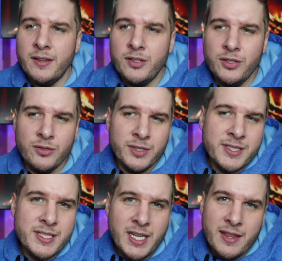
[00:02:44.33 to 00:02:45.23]
You can
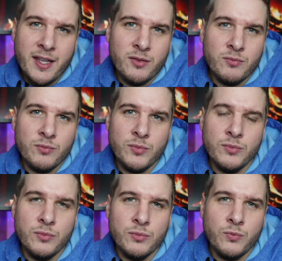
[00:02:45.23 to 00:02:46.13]
see that
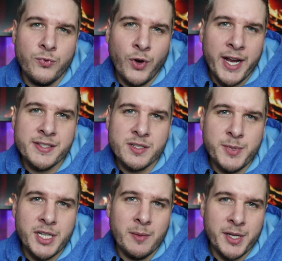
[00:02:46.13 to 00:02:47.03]
France is
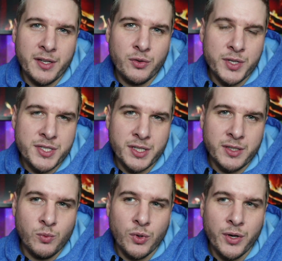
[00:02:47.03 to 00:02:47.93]
becoming increasingly
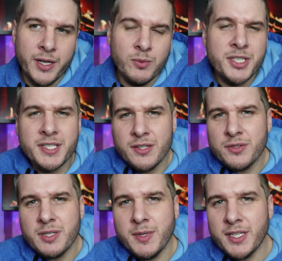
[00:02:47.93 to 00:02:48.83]
worried, which is
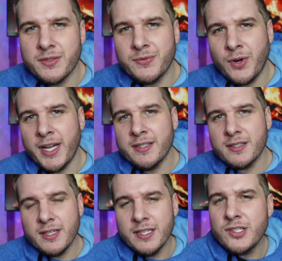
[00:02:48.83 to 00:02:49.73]
interesting because
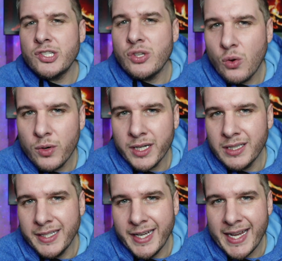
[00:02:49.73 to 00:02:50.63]
France
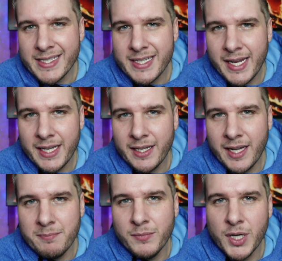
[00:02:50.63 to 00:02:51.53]
historically has taken
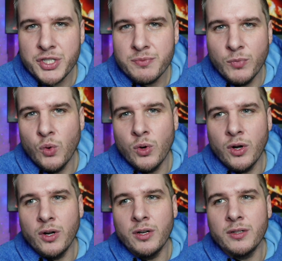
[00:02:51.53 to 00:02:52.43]
a much
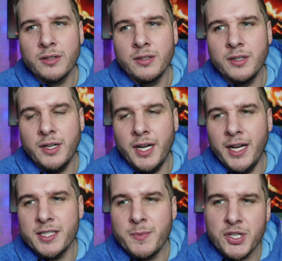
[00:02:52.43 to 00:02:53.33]
more,
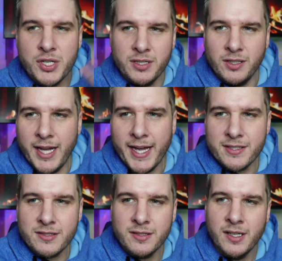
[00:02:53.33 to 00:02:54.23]
especially in the
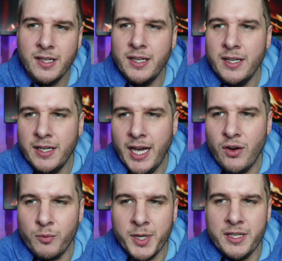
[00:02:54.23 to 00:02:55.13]
last
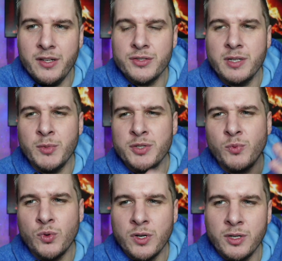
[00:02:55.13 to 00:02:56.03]
however many years, a much
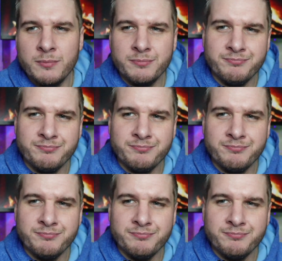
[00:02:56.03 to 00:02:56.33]
more